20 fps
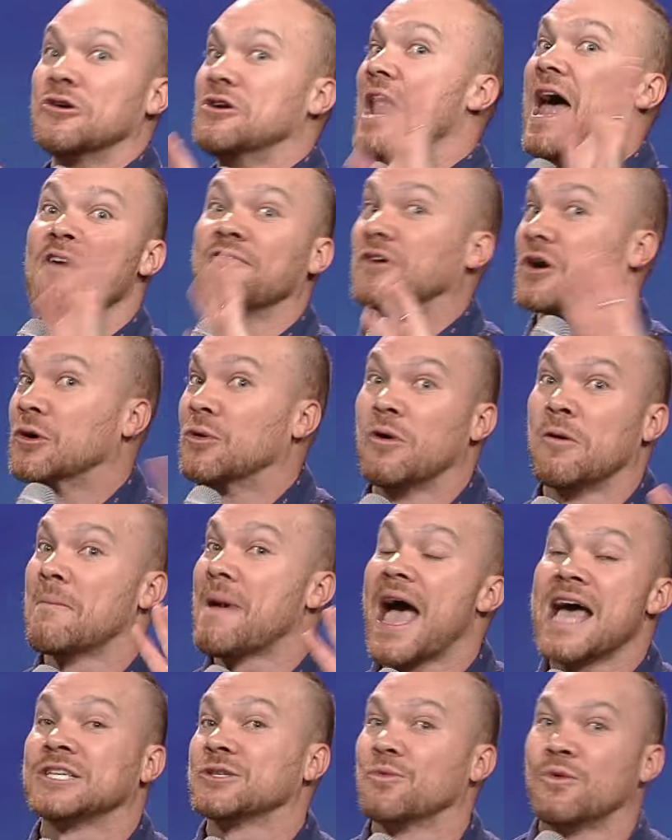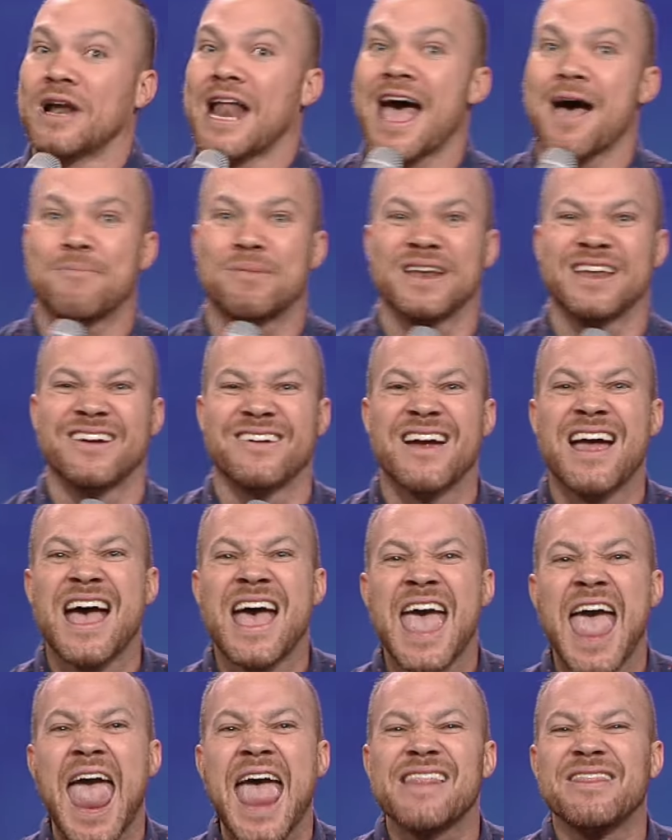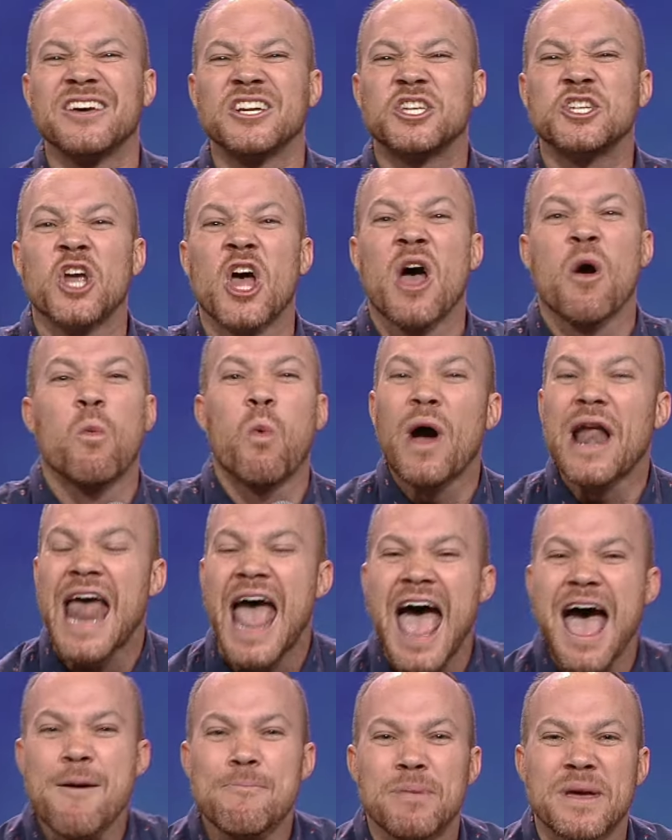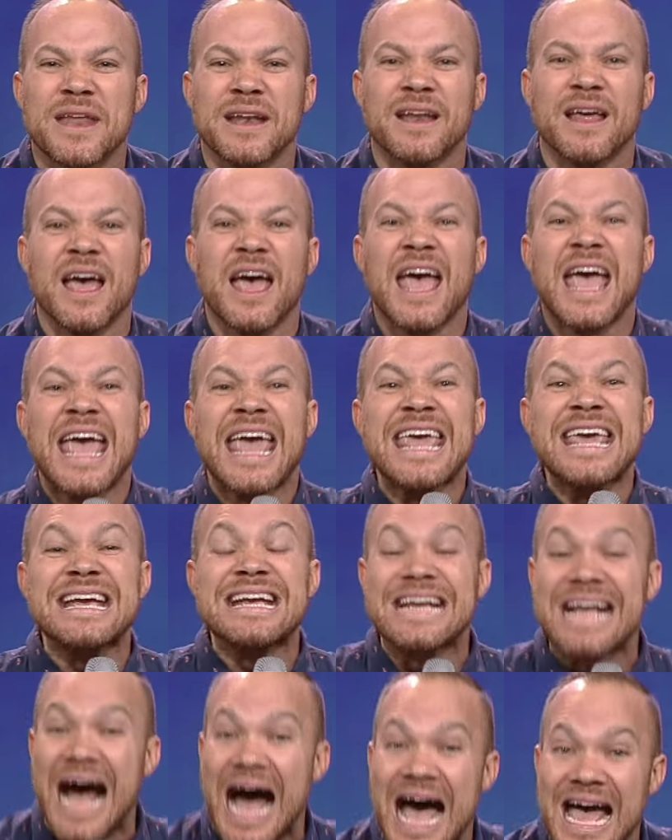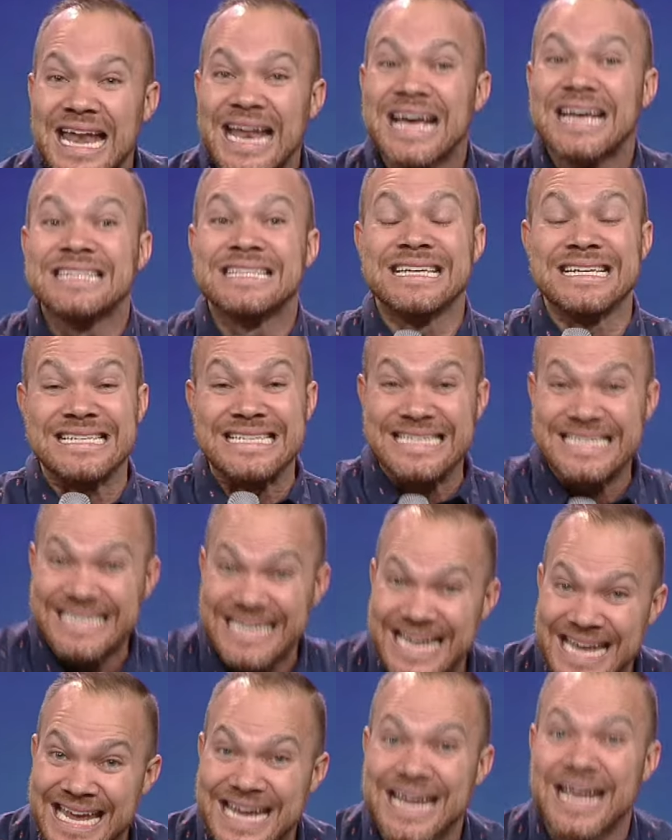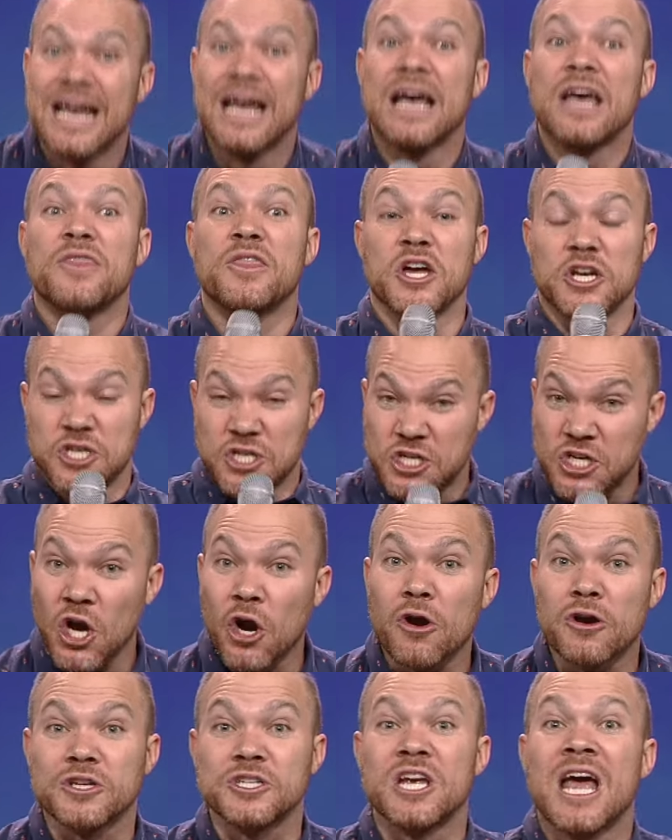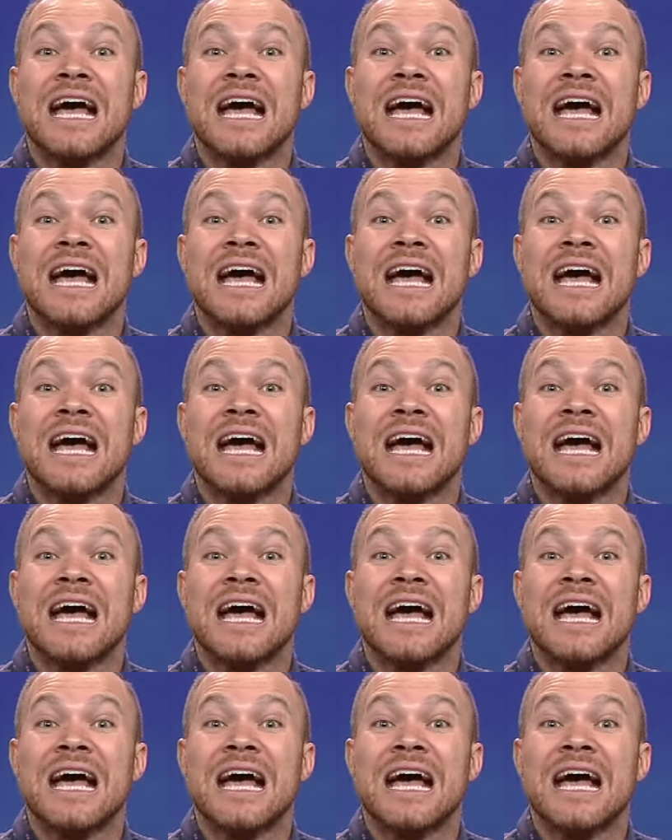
never going to imagine what happened here. And what happened? He got to see the church.